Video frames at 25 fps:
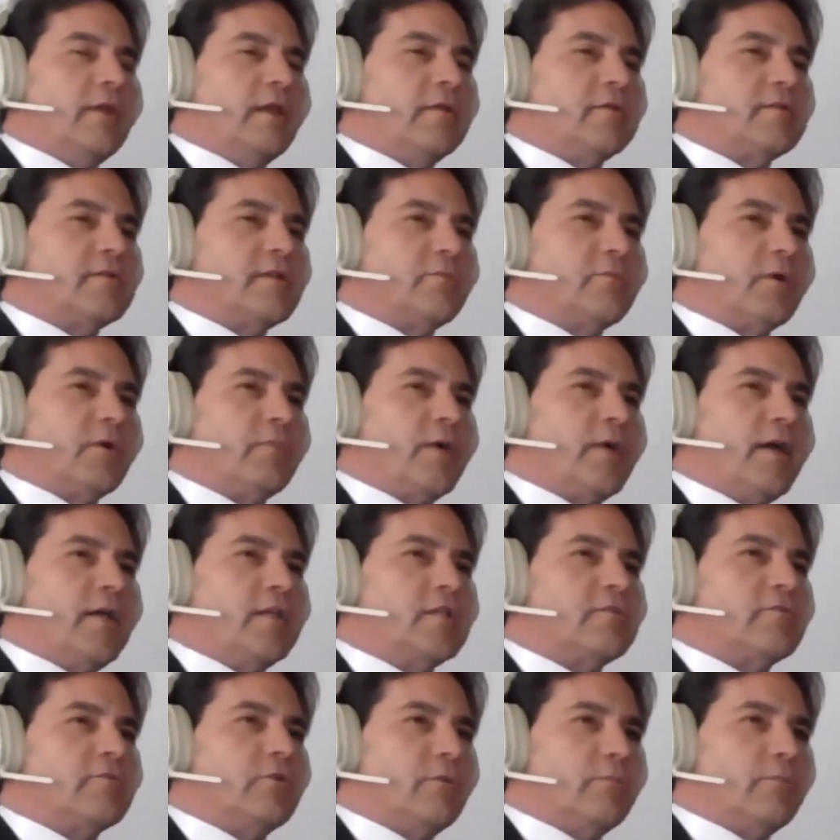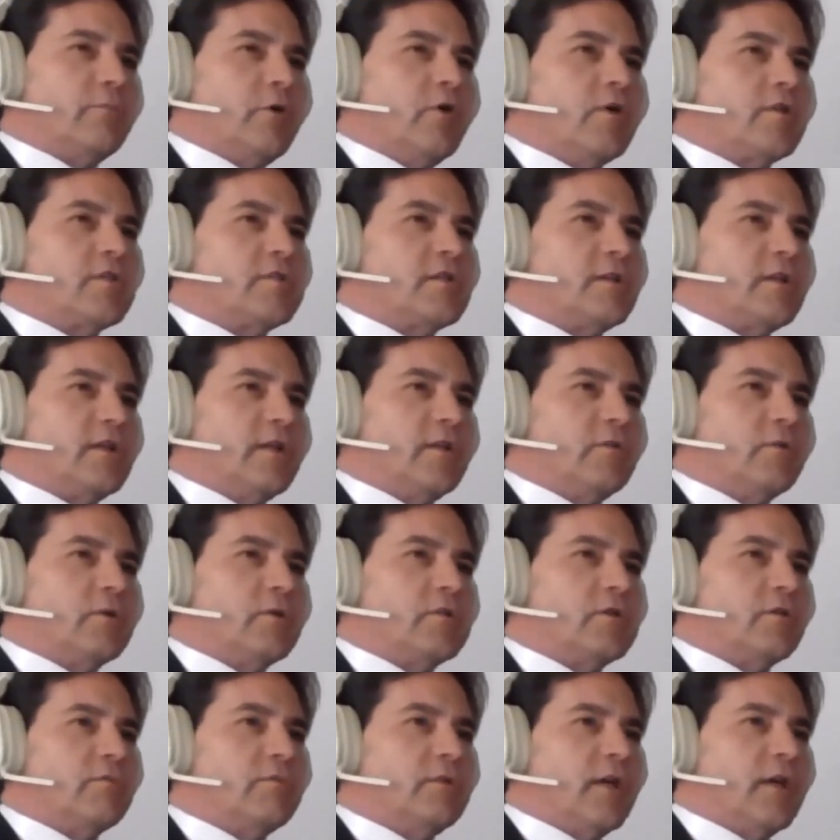and someone pays for it personally,
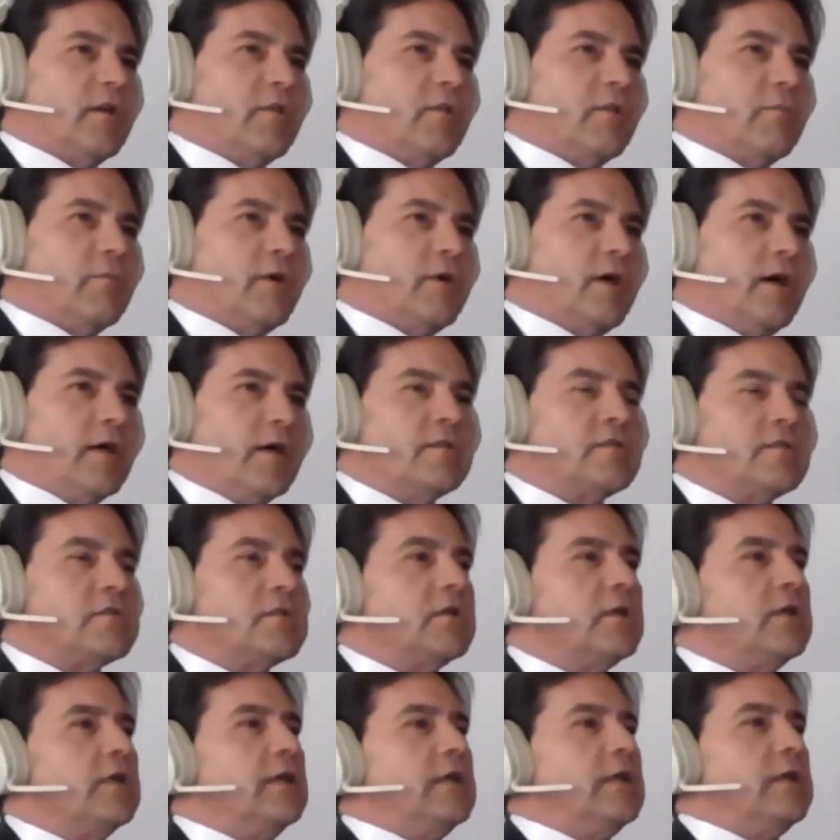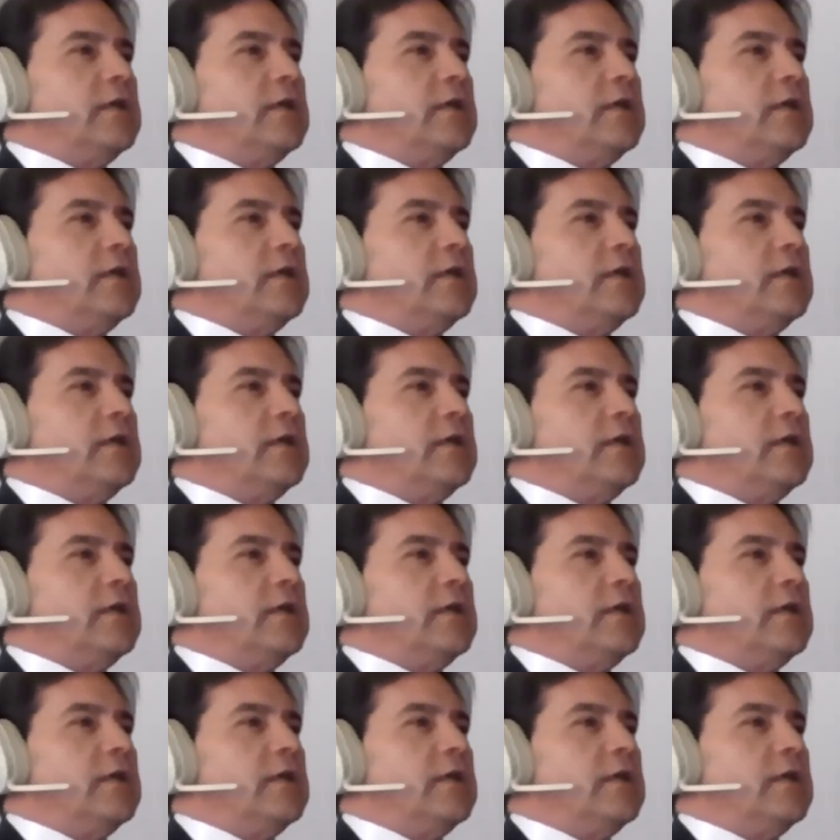which I've done in the past,